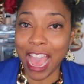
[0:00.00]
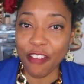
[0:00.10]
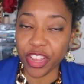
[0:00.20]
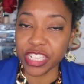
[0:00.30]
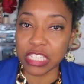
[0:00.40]

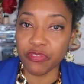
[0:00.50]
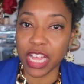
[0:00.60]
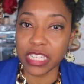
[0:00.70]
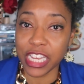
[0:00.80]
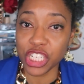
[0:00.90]
African
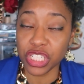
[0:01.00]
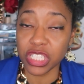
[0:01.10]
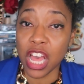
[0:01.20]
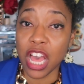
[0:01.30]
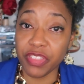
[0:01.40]

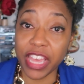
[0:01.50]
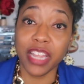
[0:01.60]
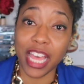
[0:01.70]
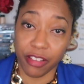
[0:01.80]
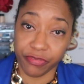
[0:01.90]
civilizations, they
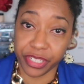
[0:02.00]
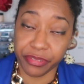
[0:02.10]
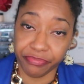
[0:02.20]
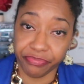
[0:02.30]
left.